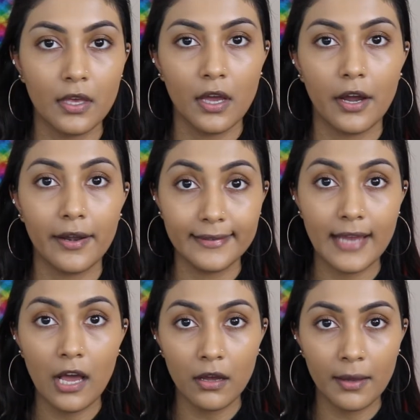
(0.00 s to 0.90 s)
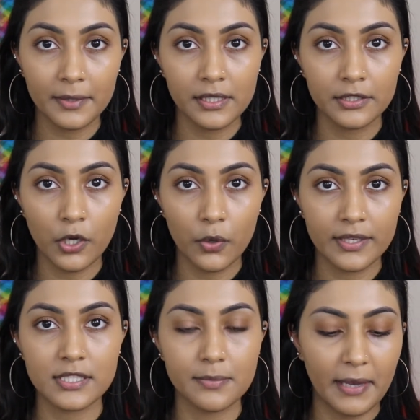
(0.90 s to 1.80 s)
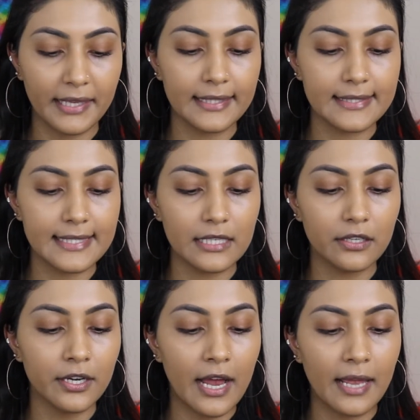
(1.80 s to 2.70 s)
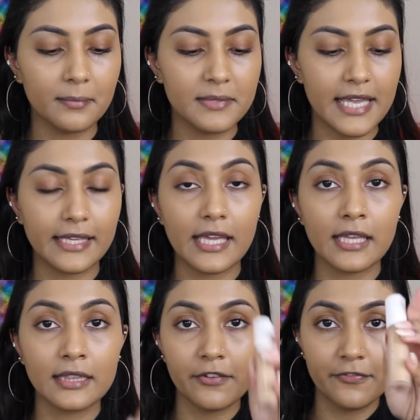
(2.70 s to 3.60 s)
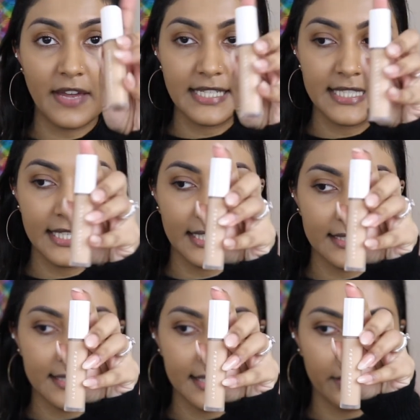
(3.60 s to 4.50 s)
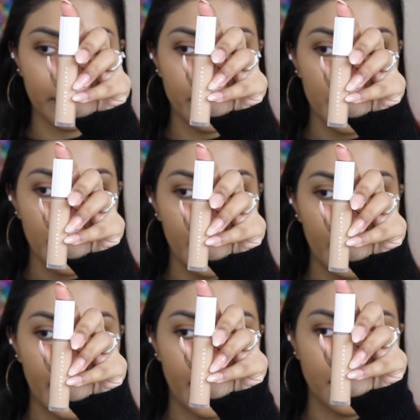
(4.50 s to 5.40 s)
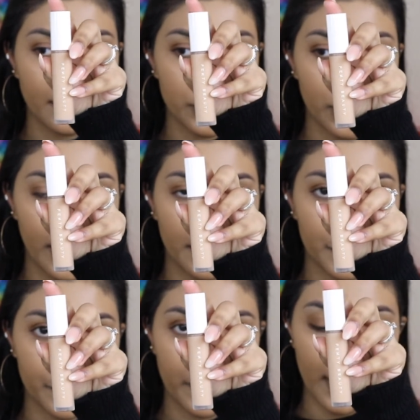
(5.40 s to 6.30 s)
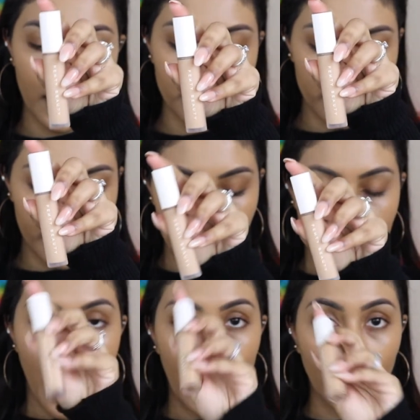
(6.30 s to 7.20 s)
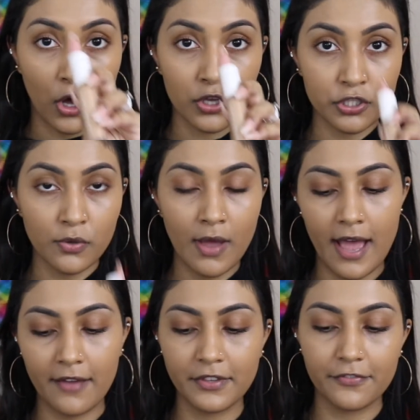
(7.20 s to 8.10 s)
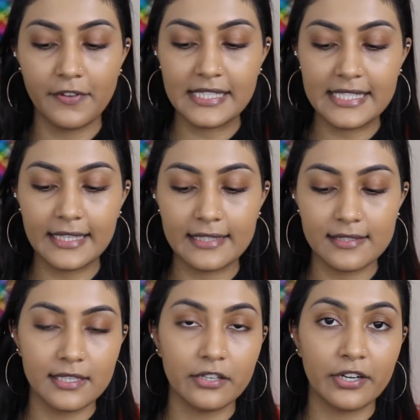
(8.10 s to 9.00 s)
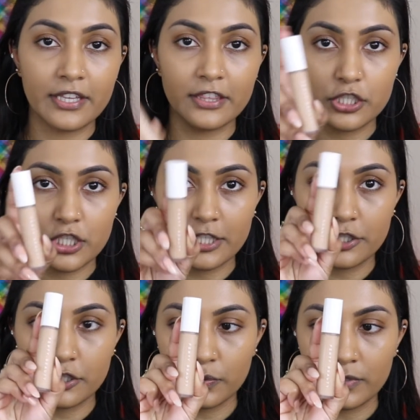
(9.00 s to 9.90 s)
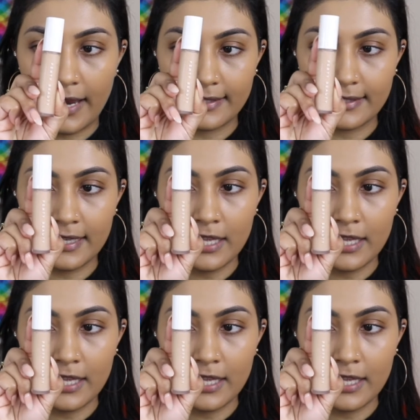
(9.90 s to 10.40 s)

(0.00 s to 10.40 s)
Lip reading: Alright, now I'm going to go into my concealer. I'm taking the Fenty concealer in the shade 300. I also have the Fenty concealer in the shade 290.